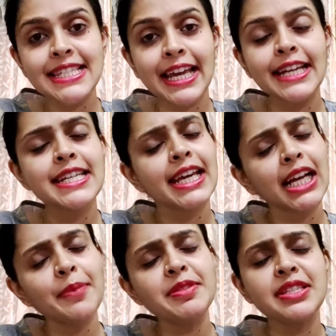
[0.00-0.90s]
said,
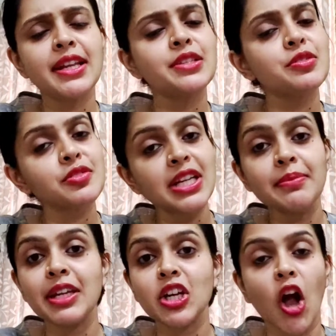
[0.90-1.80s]
hiccups is an
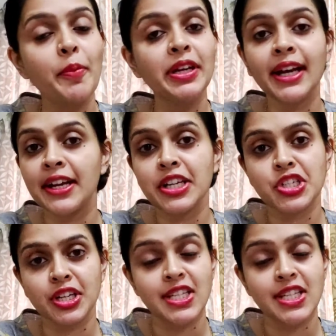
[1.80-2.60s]
extremely common condition,